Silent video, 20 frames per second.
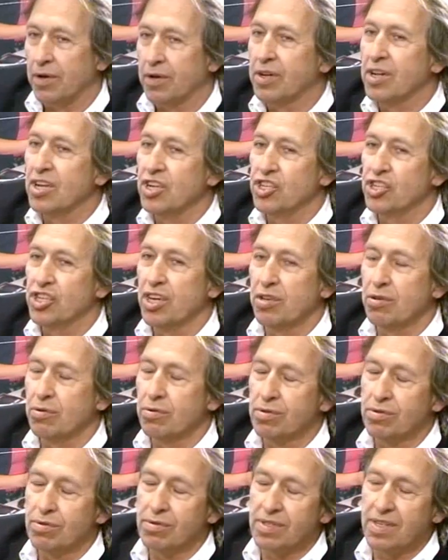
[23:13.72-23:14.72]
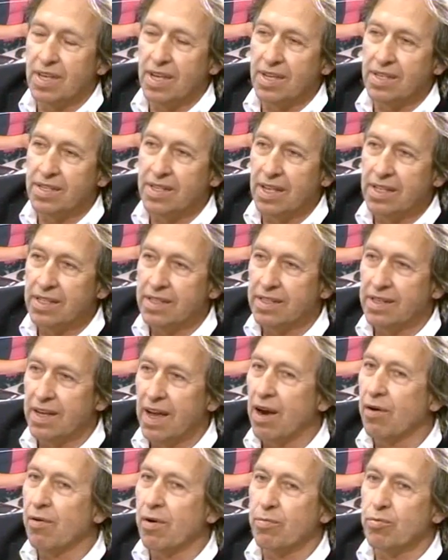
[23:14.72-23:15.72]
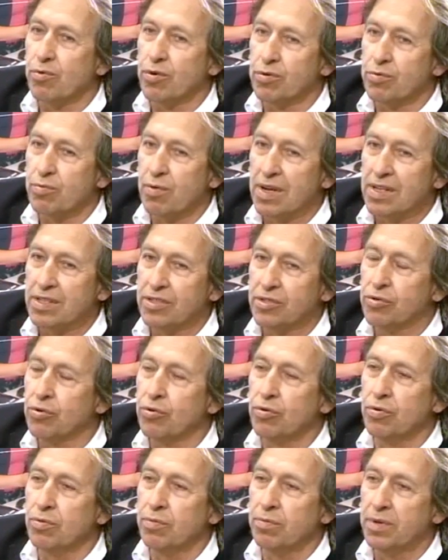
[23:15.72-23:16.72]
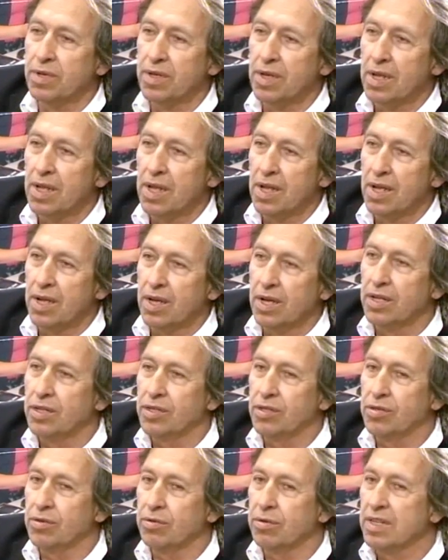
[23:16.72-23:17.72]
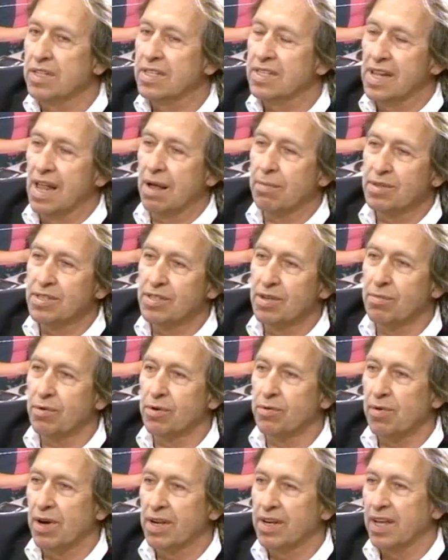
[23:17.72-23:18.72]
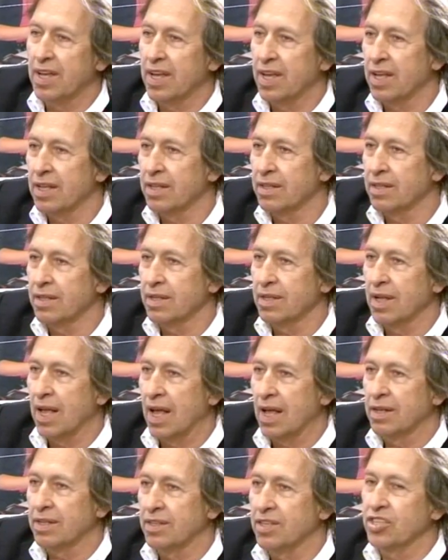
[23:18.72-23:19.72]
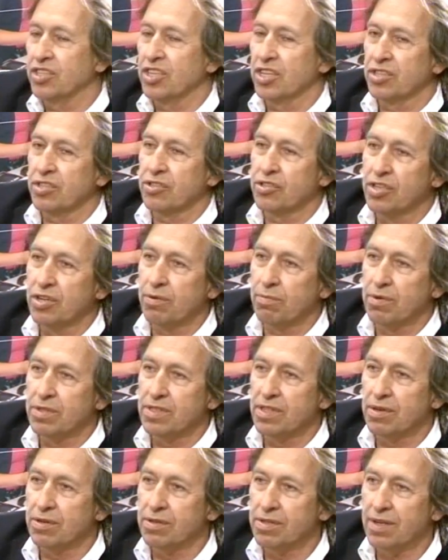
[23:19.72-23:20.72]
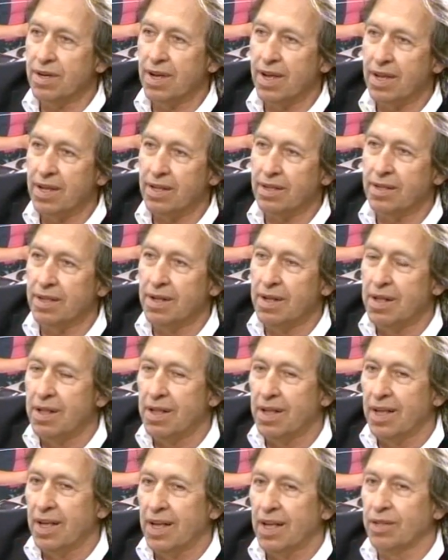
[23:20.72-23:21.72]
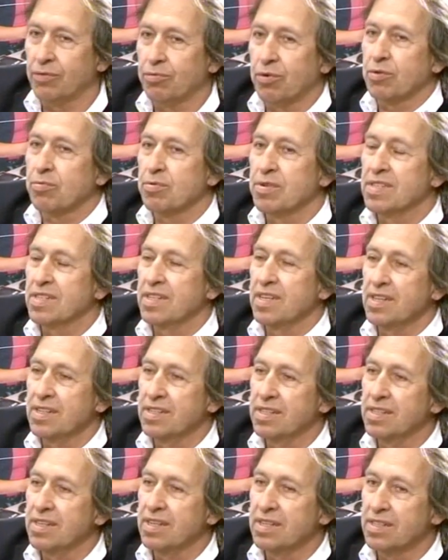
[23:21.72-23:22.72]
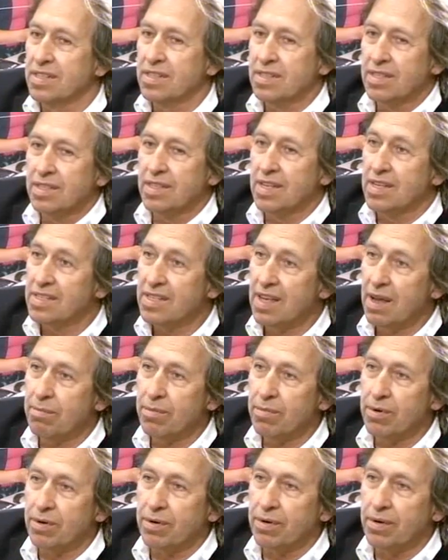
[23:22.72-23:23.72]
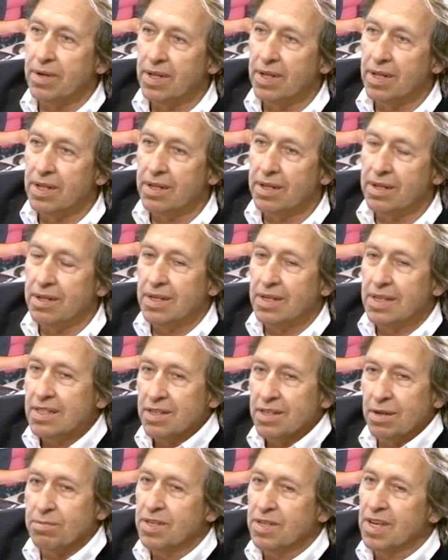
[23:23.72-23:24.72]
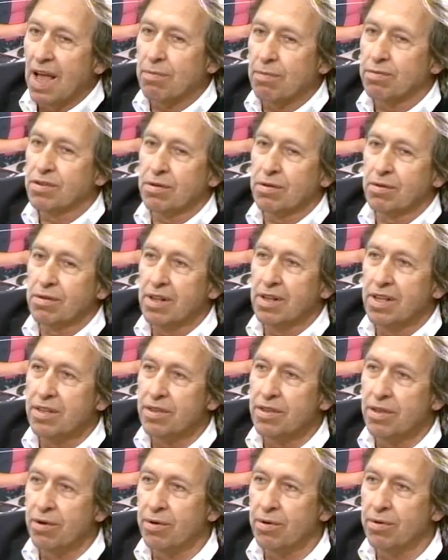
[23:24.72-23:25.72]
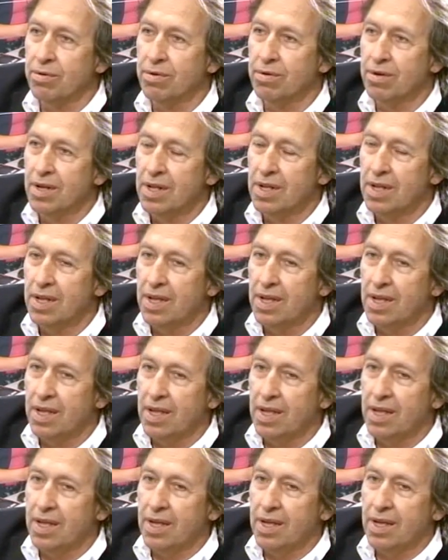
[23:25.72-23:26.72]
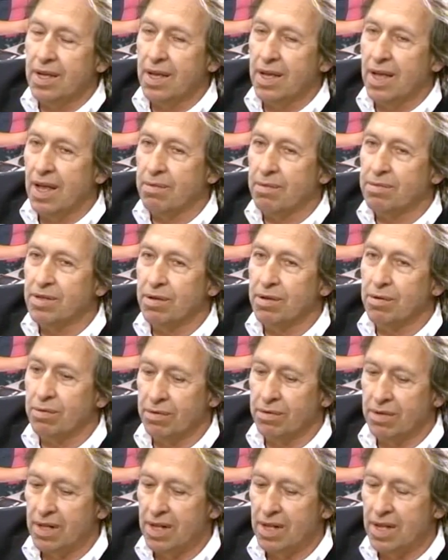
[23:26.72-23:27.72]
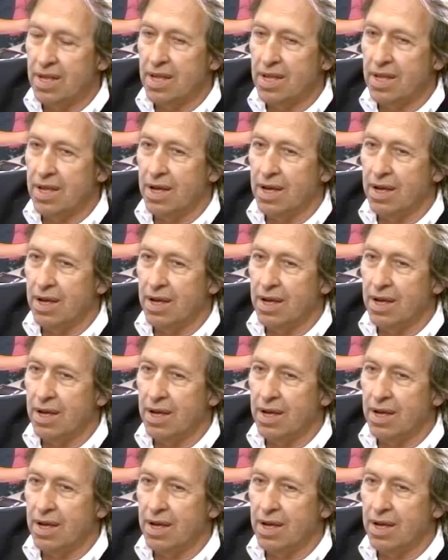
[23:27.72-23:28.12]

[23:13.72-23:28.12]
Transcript: cliche used to say that the Arab world was doomed to Islamism on one hand and dictatorship on the other hand. And what we see since December is something absolutely new, absolutely